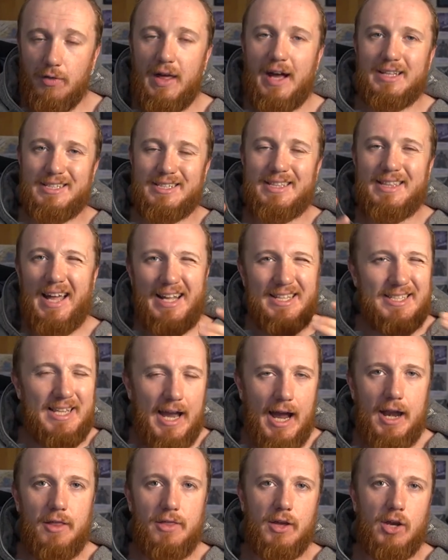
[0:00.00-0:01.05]
That's that's
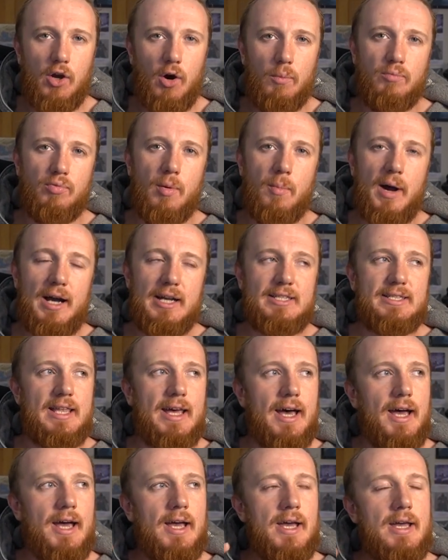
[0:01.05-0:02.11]
kind of the compromise
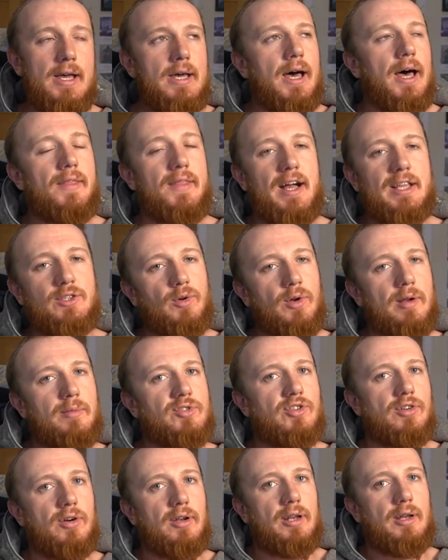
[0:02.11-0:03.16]
there, and that's what I'm
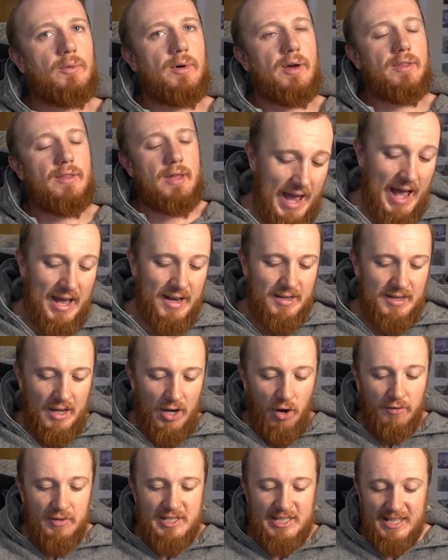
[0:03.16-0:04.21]
struggling with. And
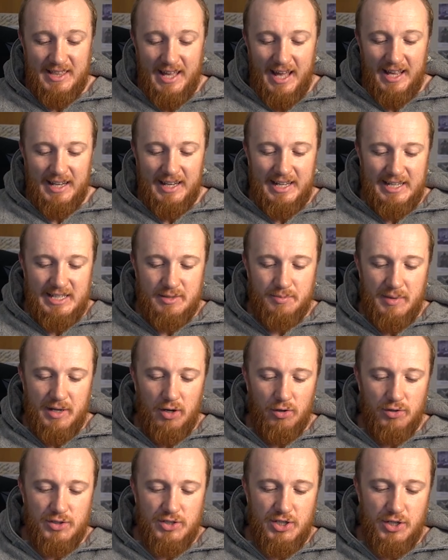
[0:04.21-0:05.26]
obviously that leads me
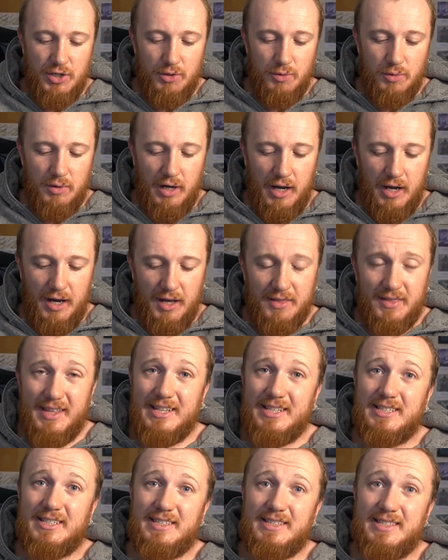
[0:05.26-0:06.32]
on to uh,
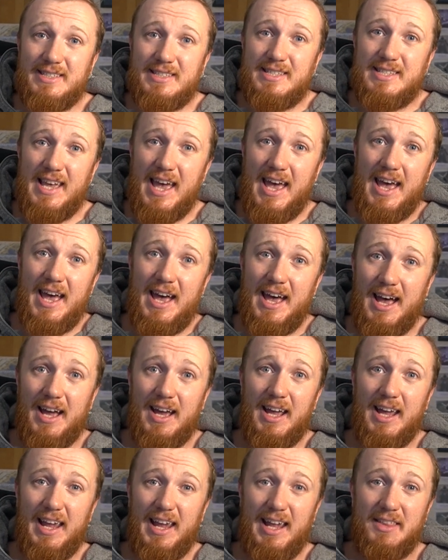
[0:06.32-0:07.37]
this tear
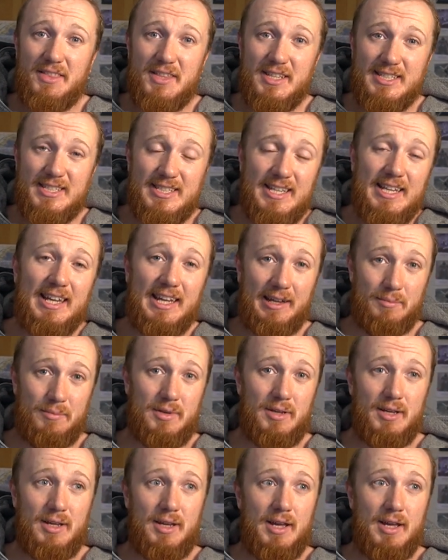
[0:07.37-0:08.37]
in the seam.